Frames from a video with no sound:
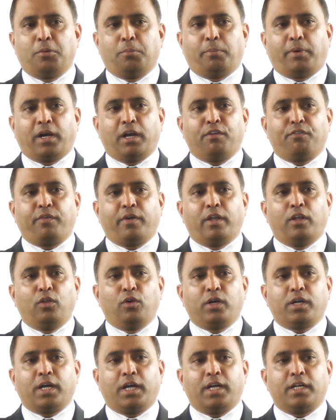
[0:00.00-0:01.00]
But if I
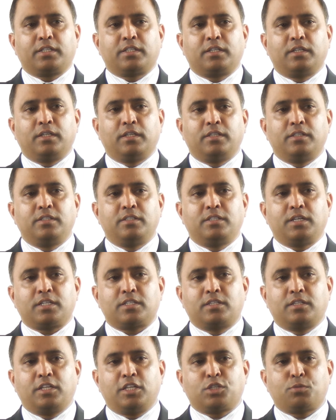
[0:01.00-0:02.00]
look at
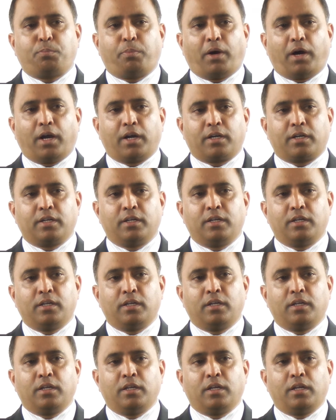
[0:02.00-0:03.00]
just this part,
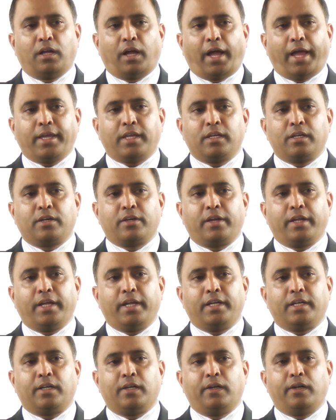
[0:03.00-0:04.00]
I can
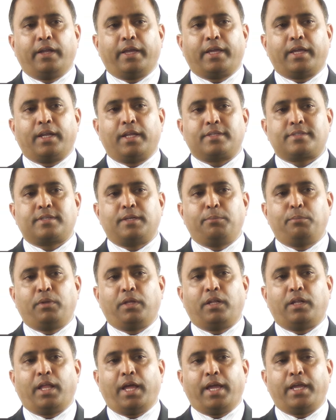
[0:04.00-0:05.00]
create like an
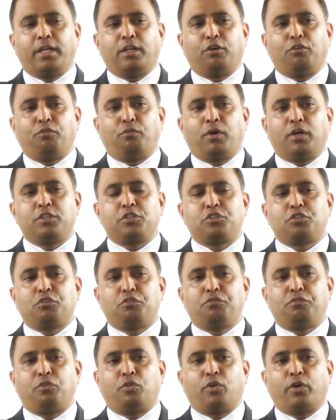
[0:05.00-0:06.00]
assembly line of 1,
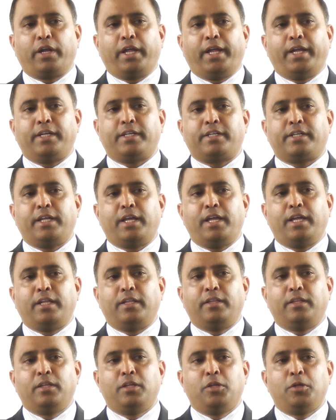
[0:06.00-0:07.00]
2, 4, 8,
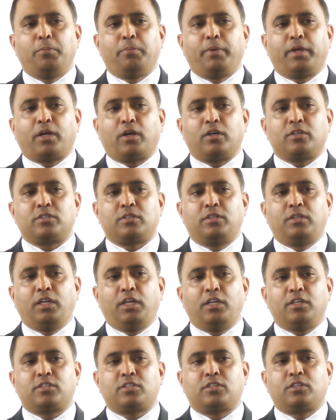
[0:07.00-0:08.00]
10 because
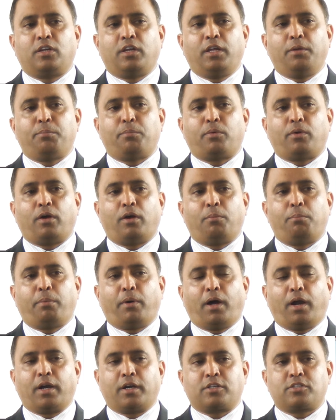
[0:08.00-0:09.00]
these 3
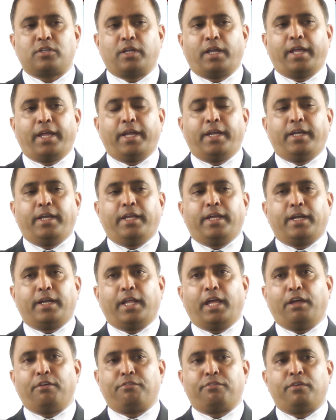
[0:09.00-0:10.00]
parts, A, D, and
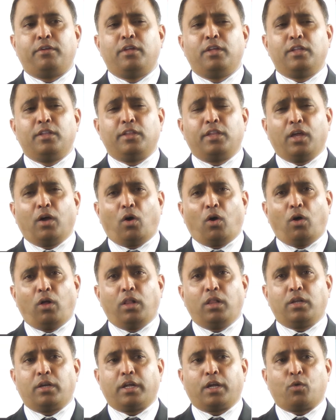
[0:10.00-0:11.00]
F, they
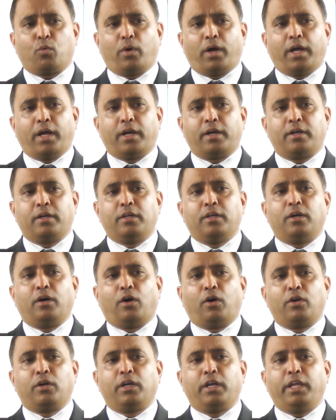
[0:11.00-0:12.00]
all require
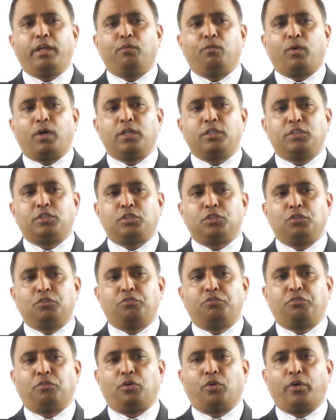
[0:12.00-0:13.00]
only 1, 2,
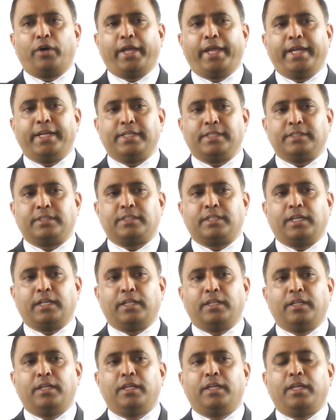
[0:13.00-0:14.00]
4, 8, and
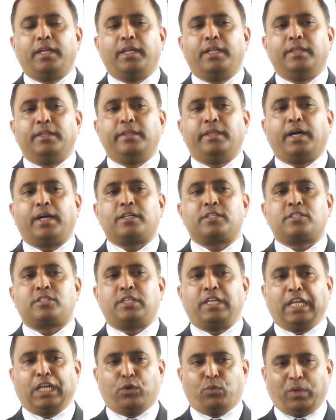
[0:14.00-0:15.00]
10 in that
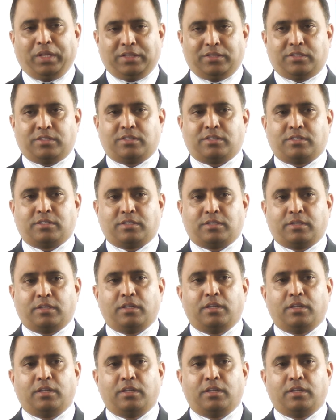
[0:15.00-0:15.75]
sequence.